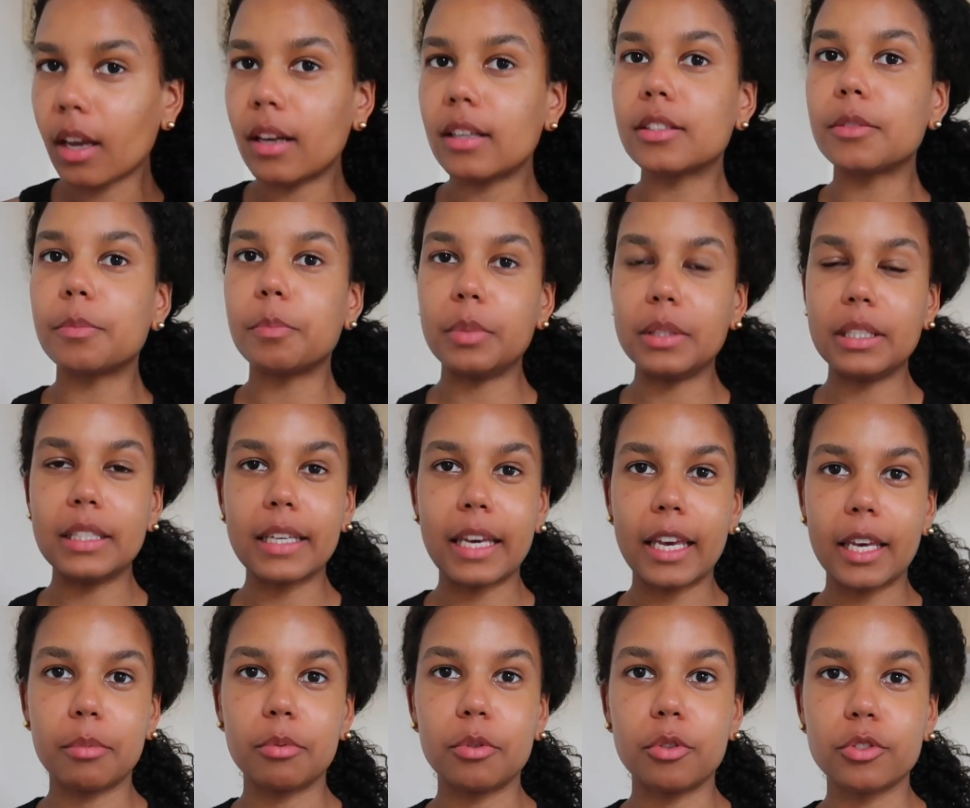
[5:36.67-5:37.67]
is being
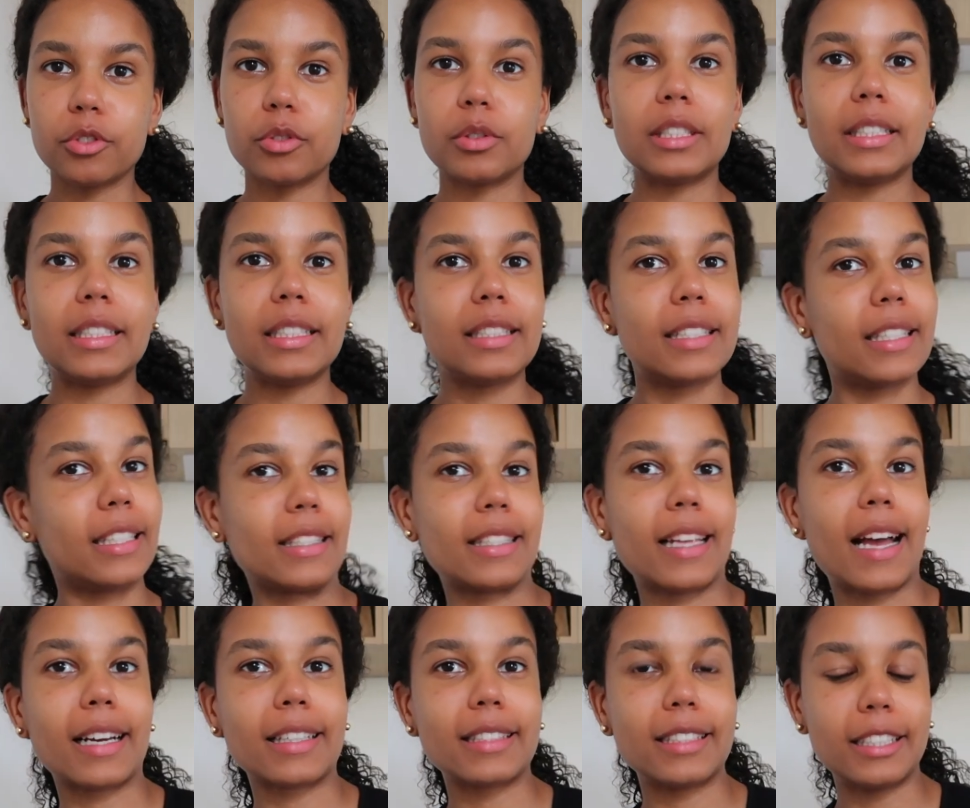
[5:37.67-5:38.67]
able to eat
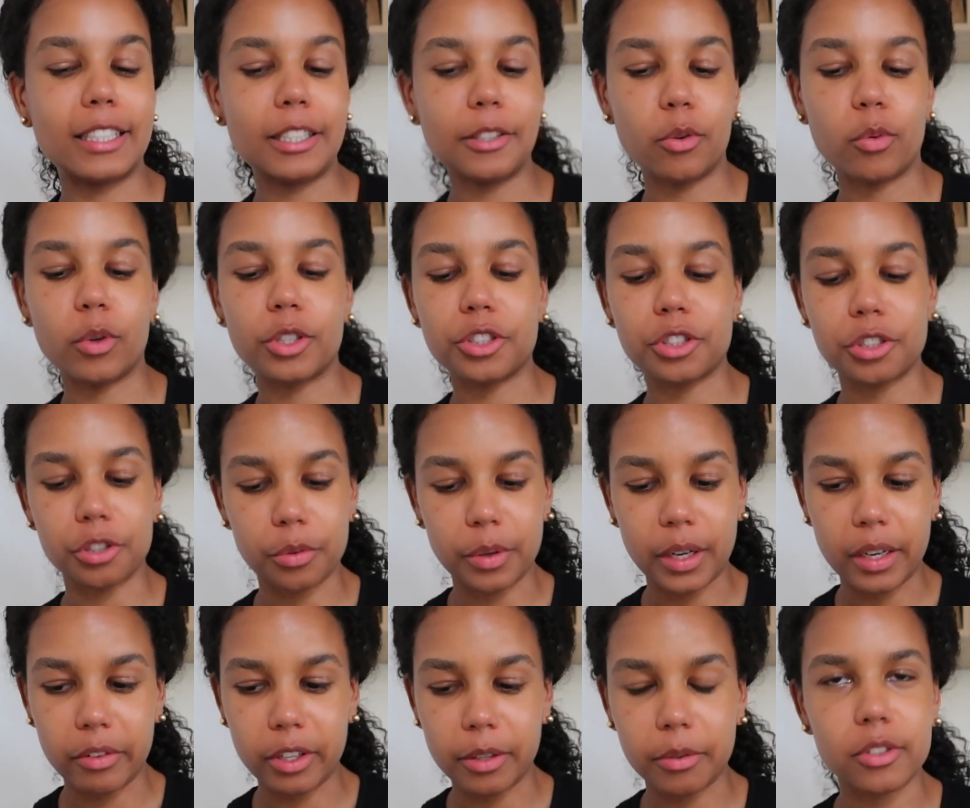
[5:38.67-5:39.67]
exactly what you're
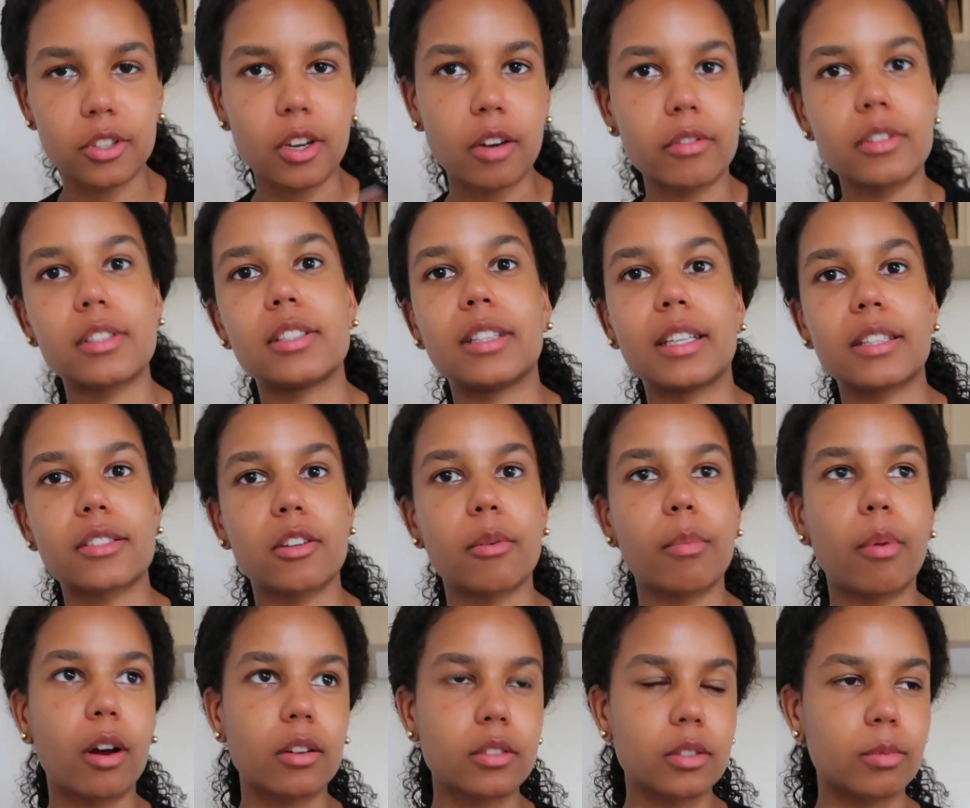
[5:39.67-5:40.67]
craving. Because obviously that's
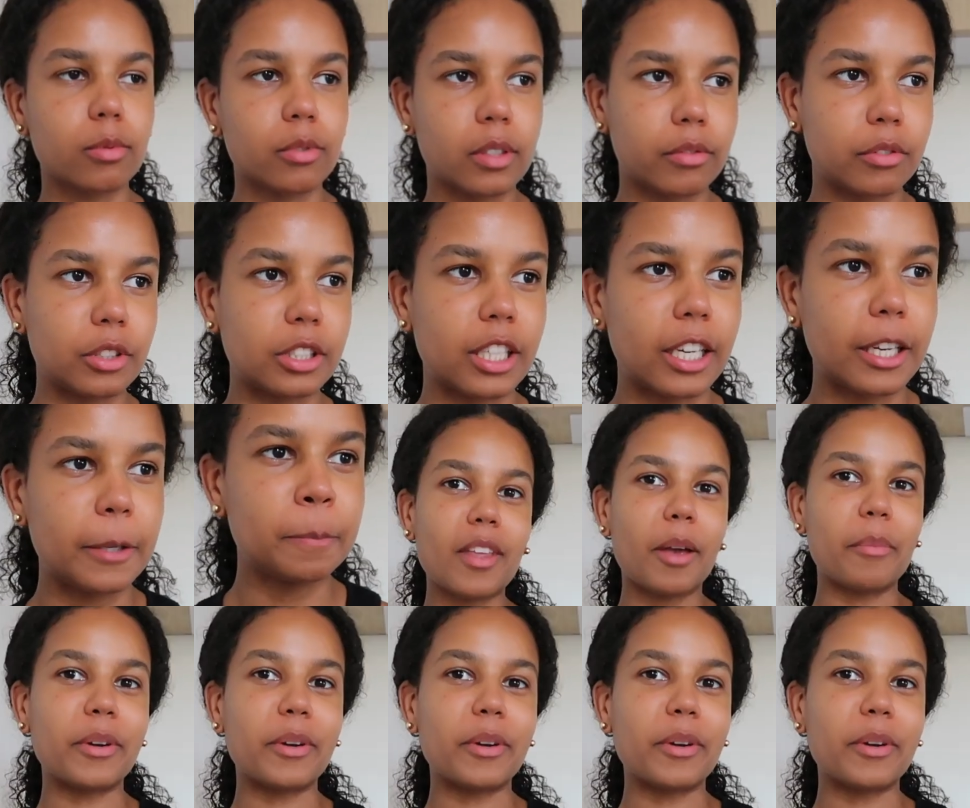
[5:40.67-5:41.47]
not possible every day.